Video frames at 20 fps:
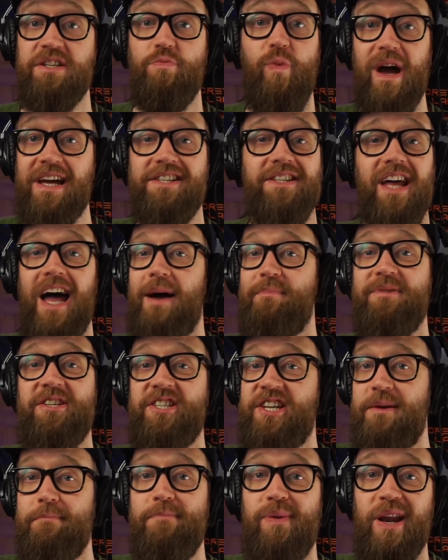West Ham
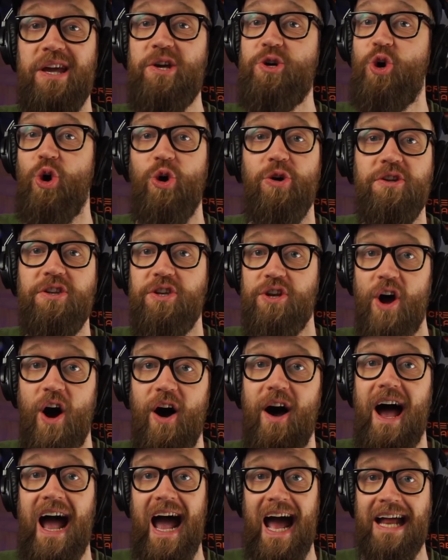simply could
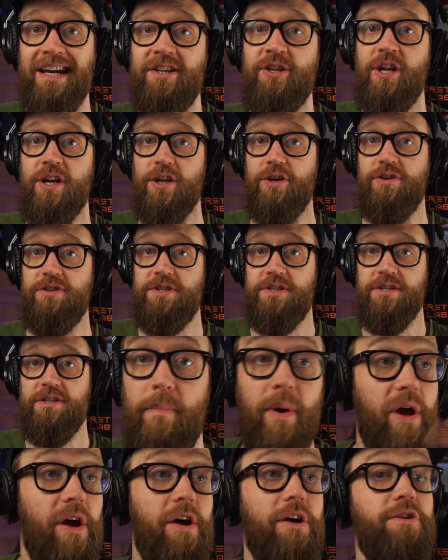not handle us.
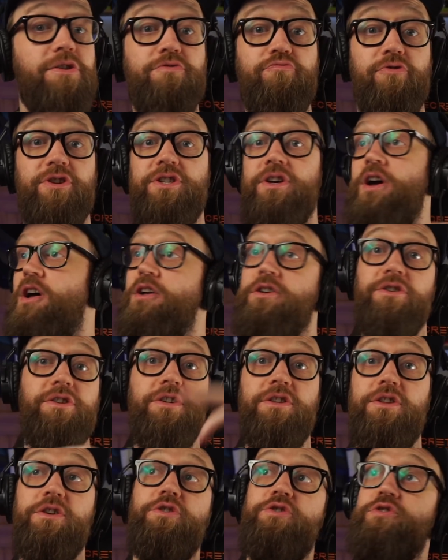Birds returned to
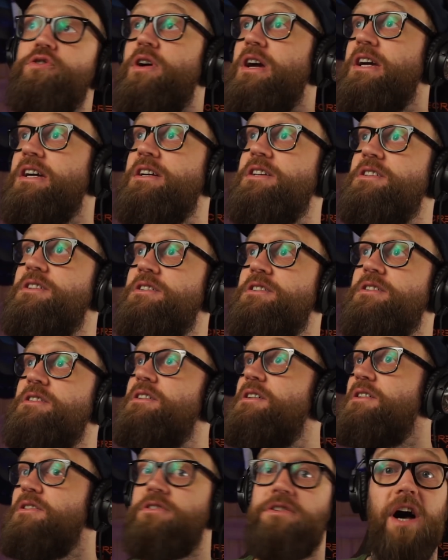the trees.
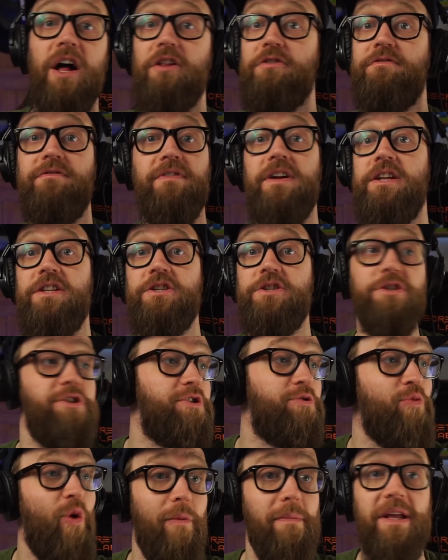Dolphins
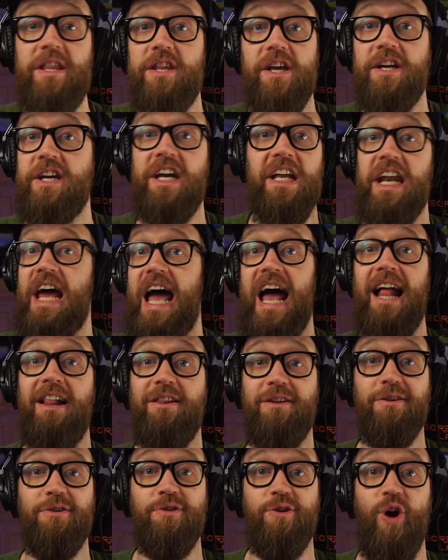swum in the
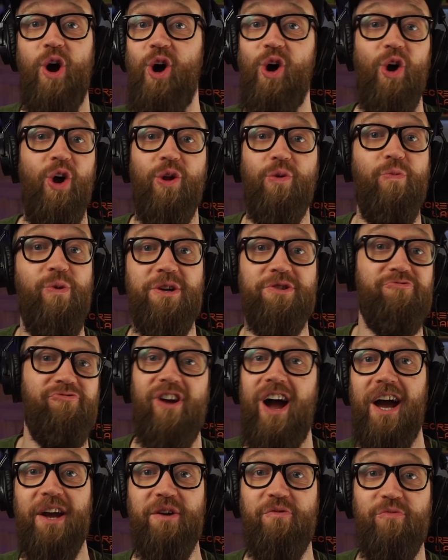canal. All was
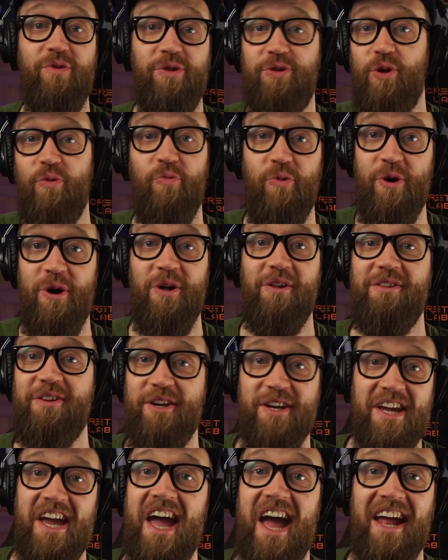right with the world
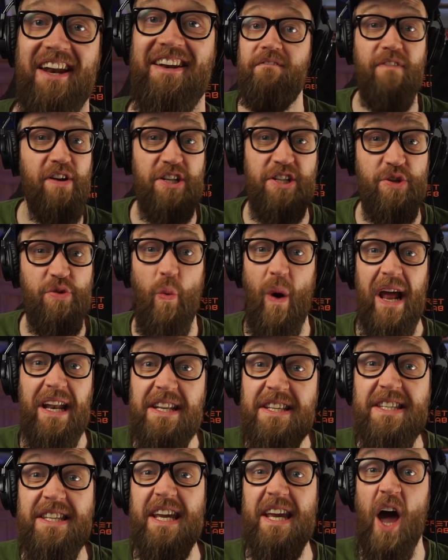again for
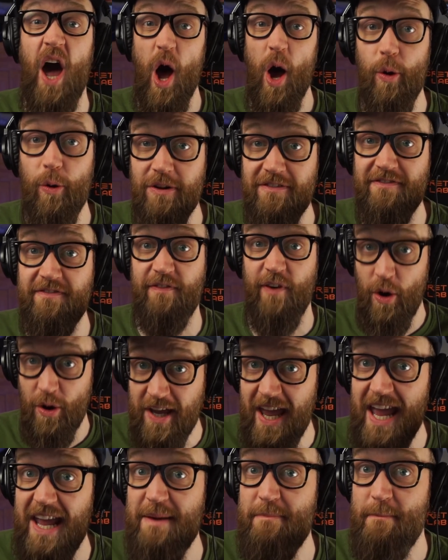20 whole
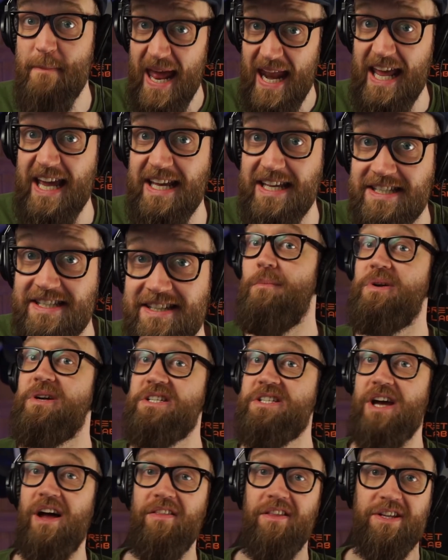fucking minutes. Because
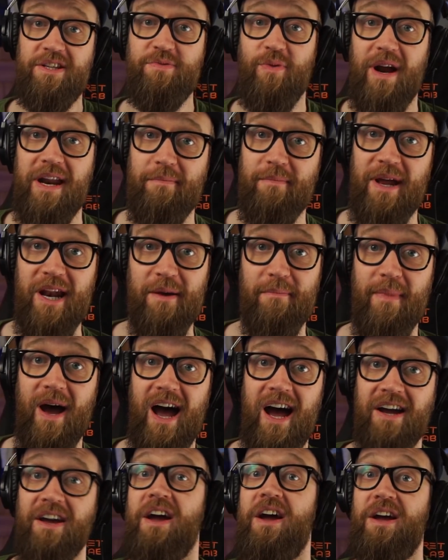on the 20-minute
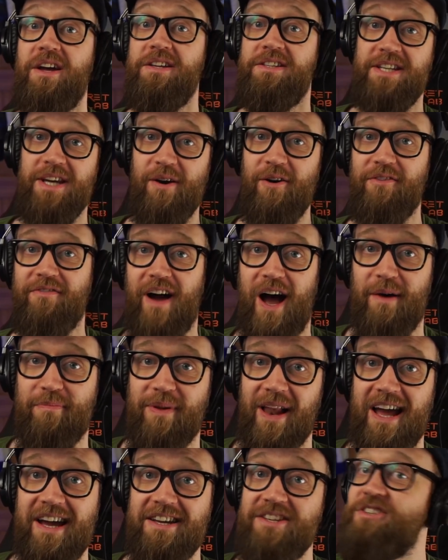mark, two of our
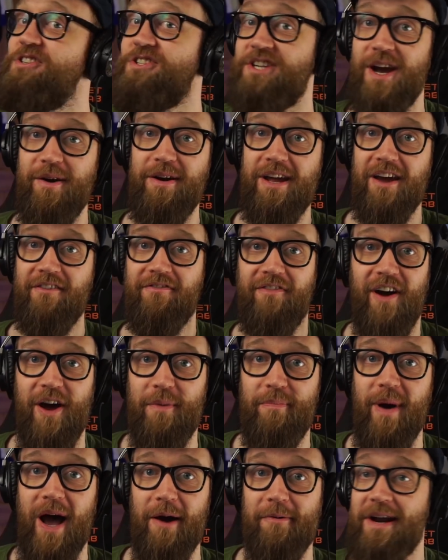players, Junior
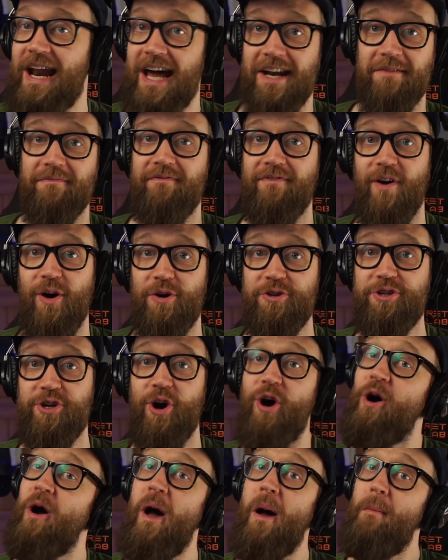Firpo and Adam
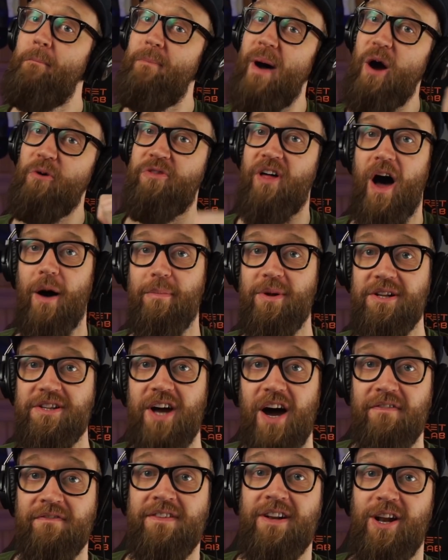Forshaw, both hobbled
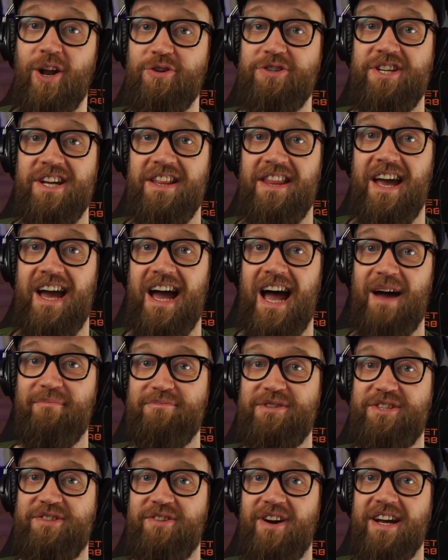off clutching their
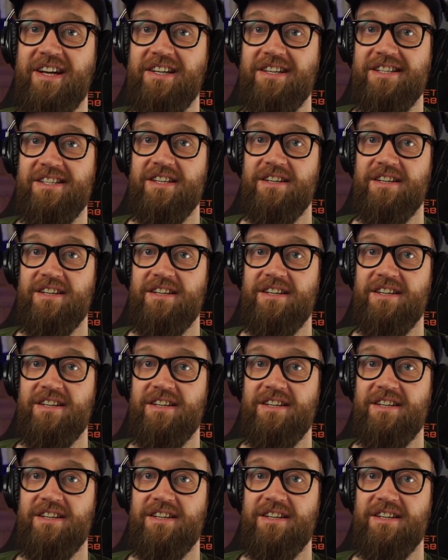hamstrings.